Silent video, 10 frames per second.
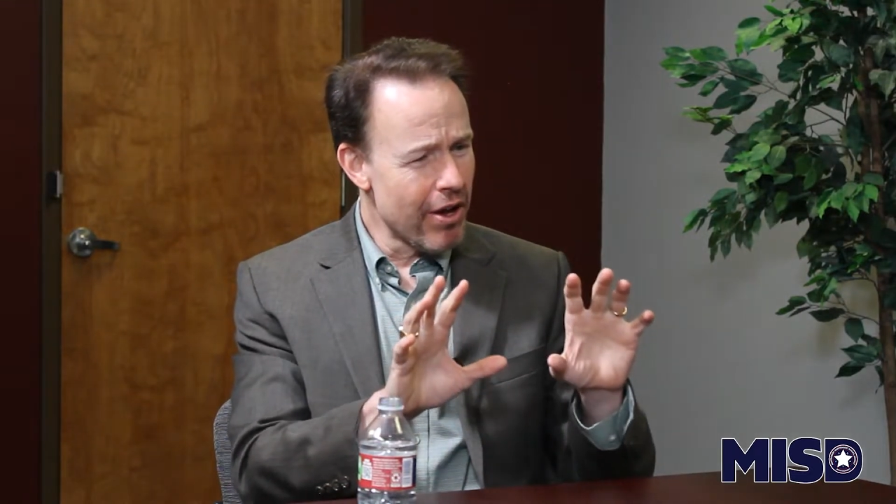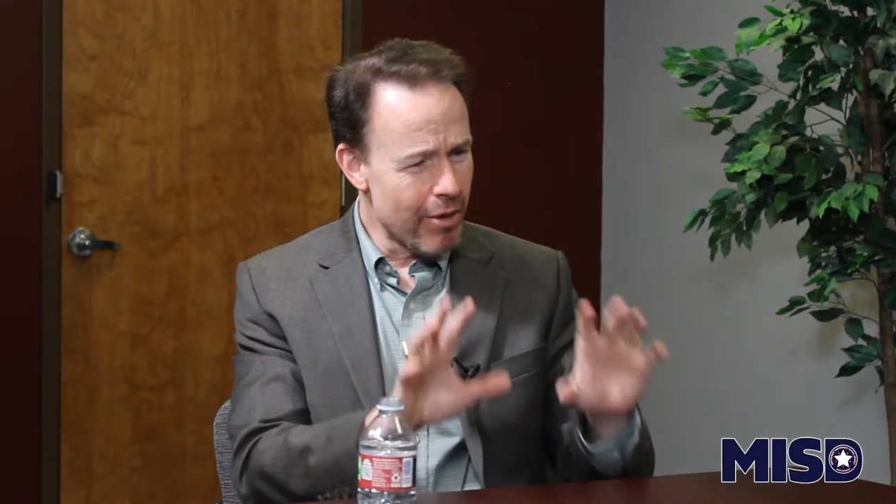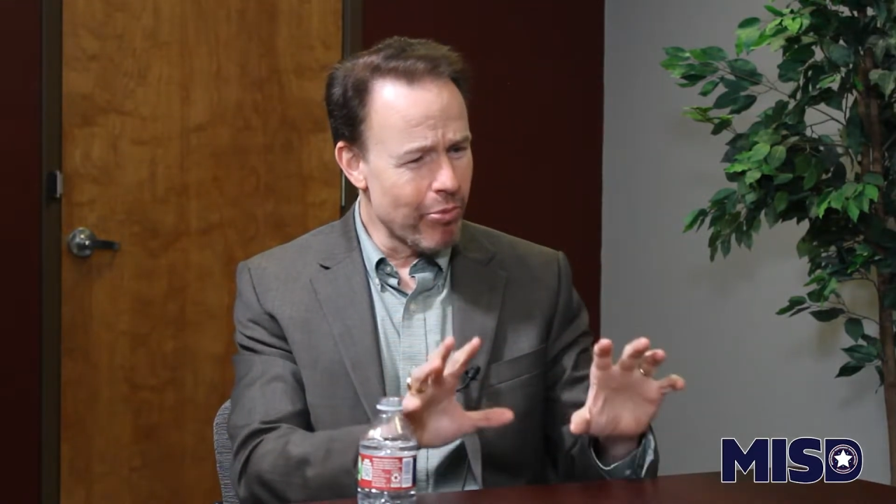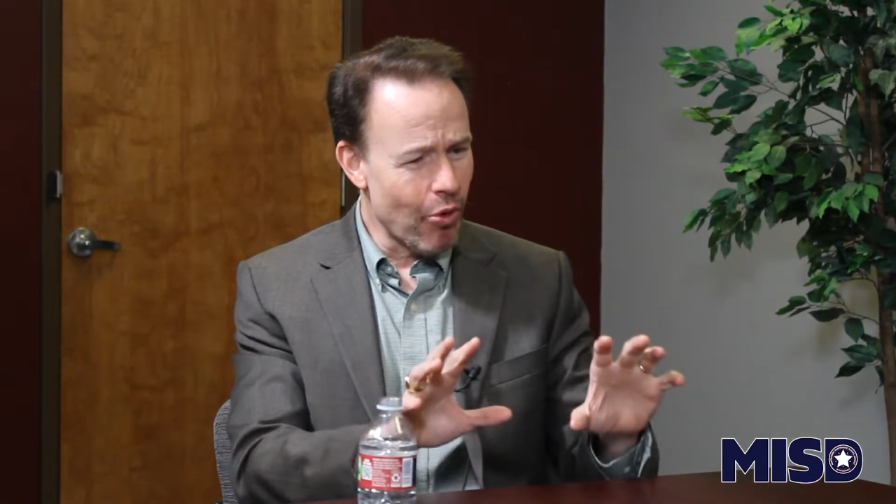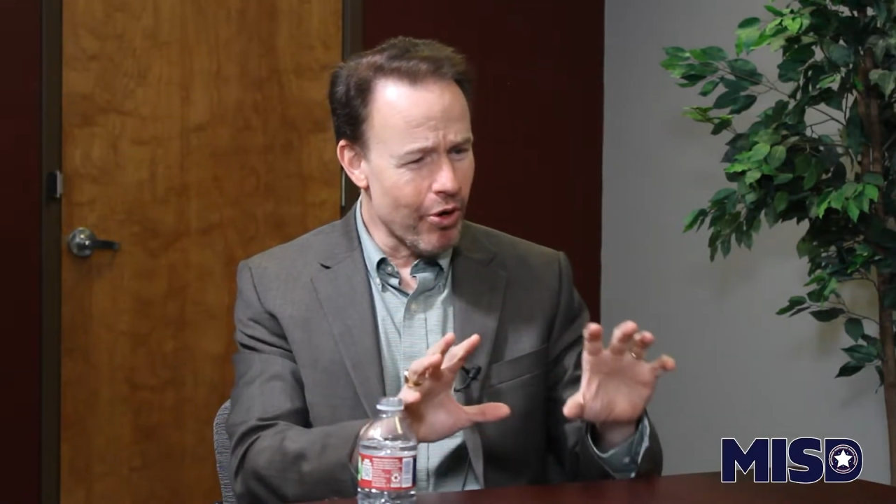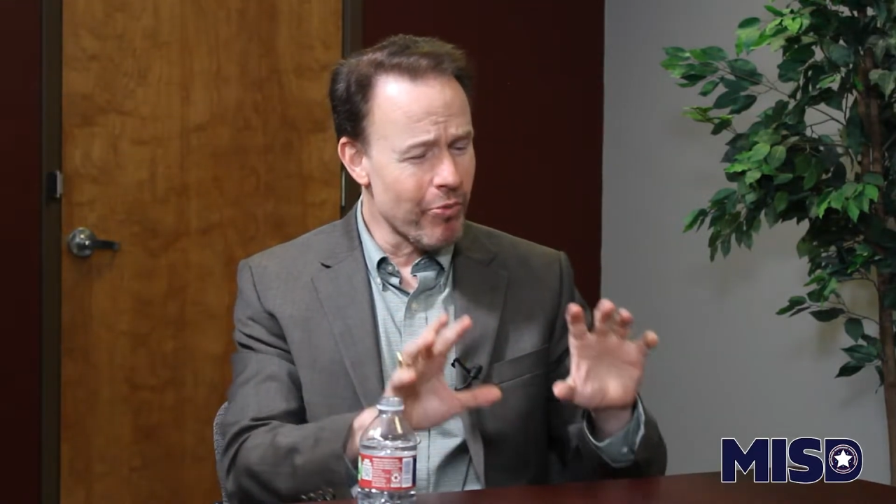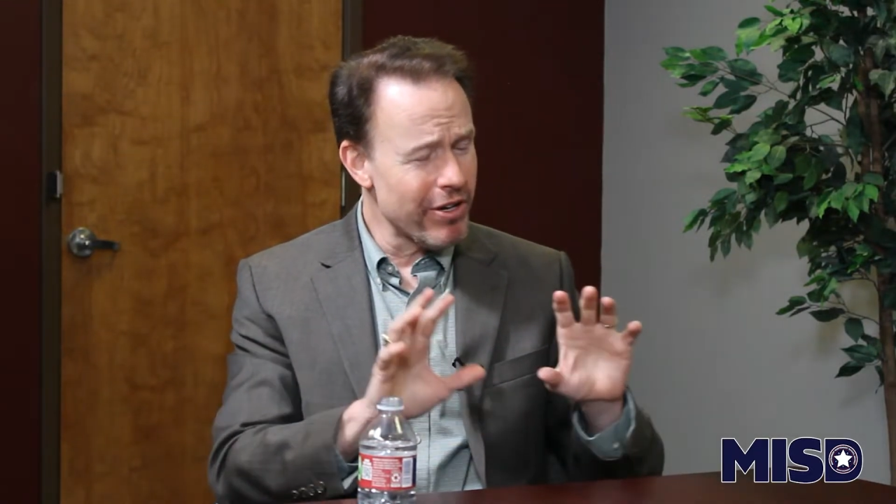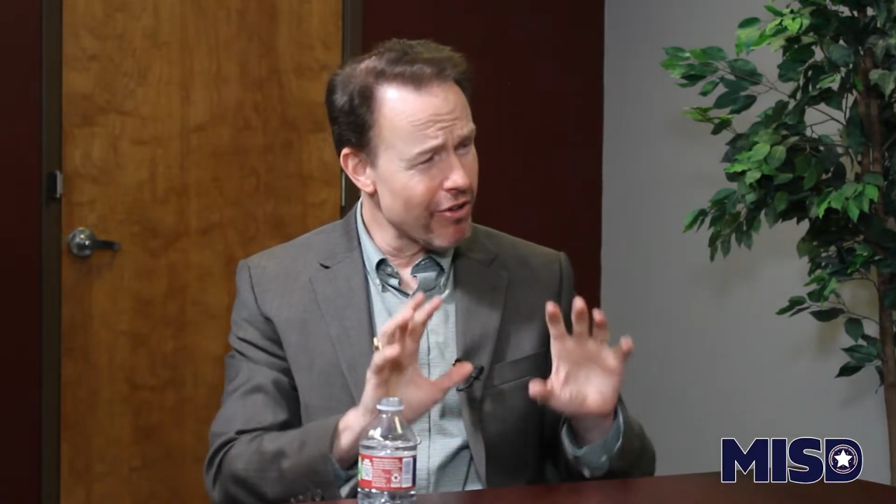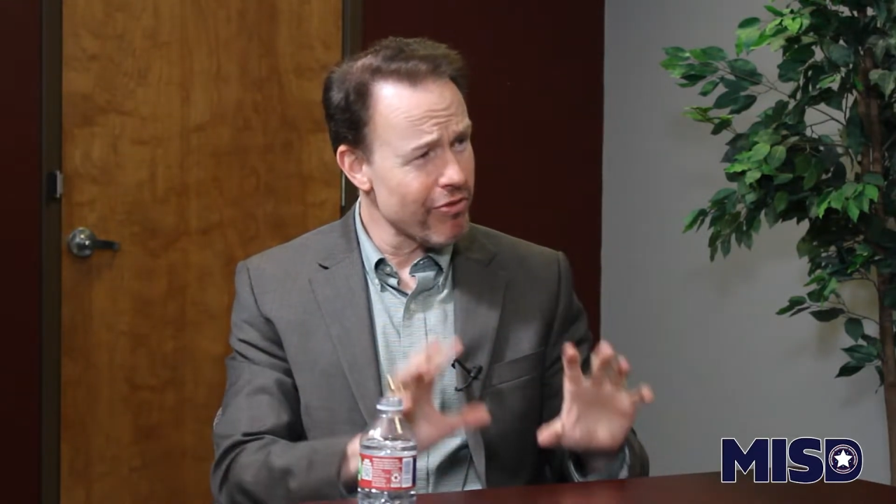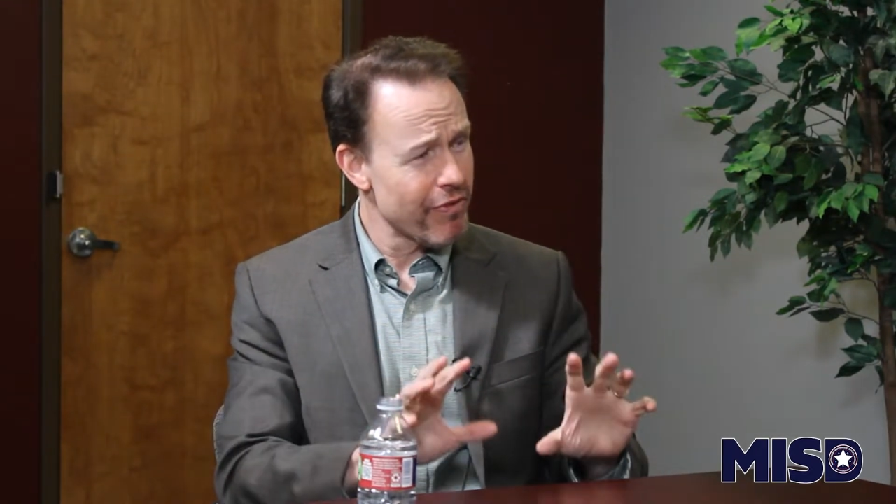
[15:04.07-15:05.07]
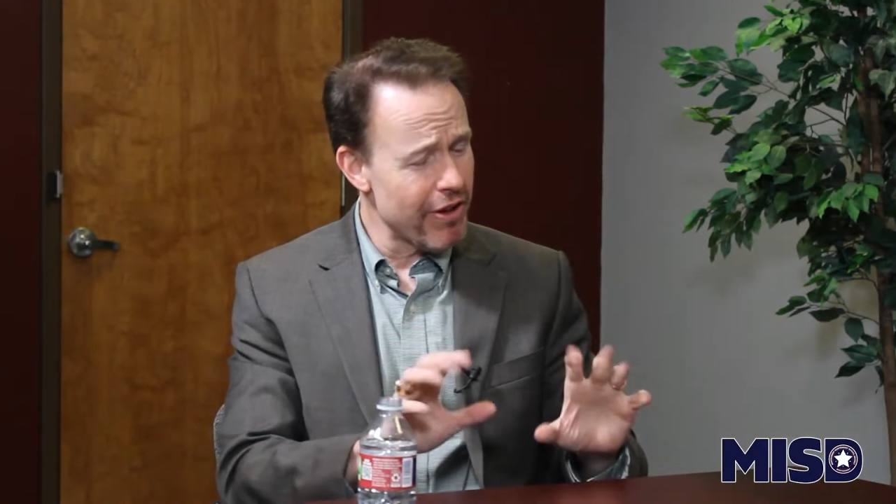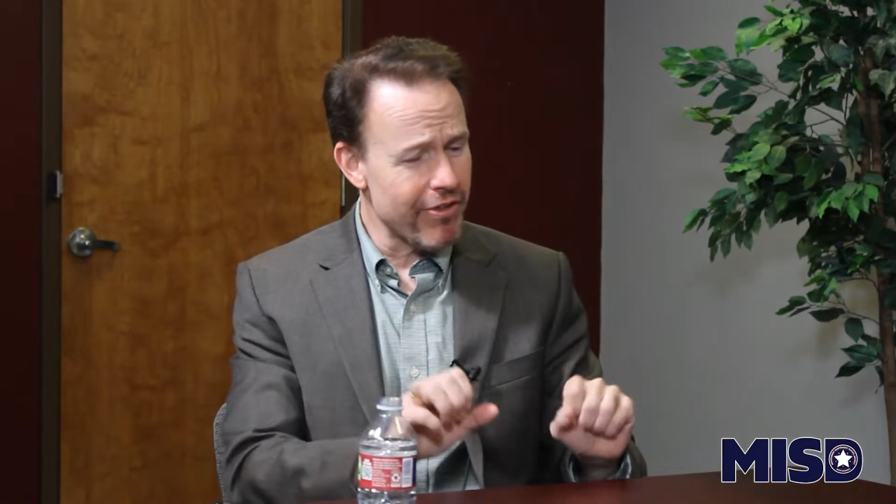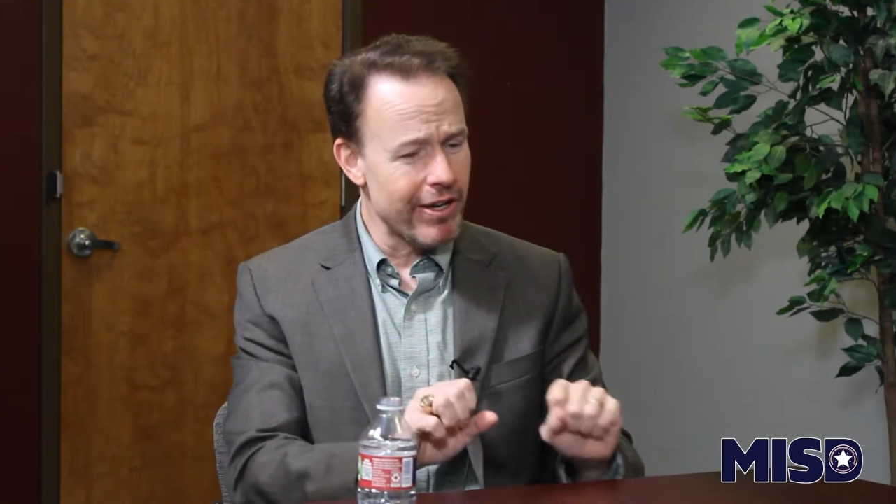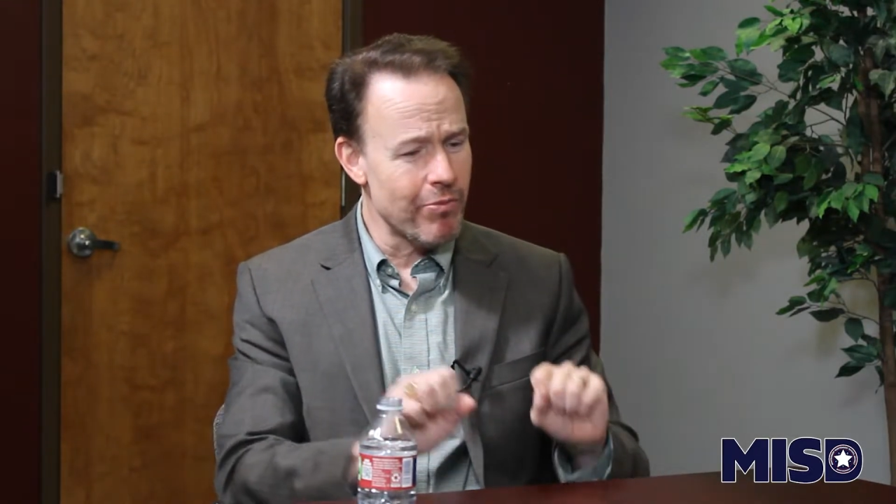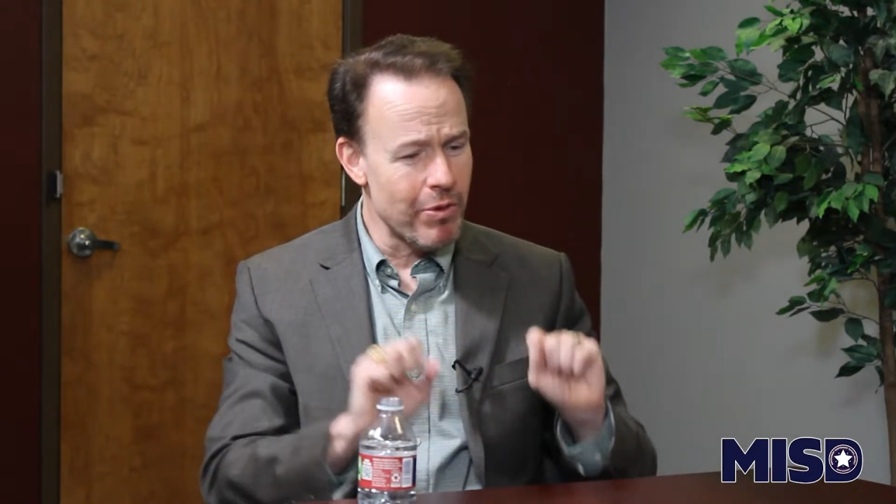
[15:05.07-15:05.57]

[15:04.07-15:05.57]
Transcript: important, we just revisited.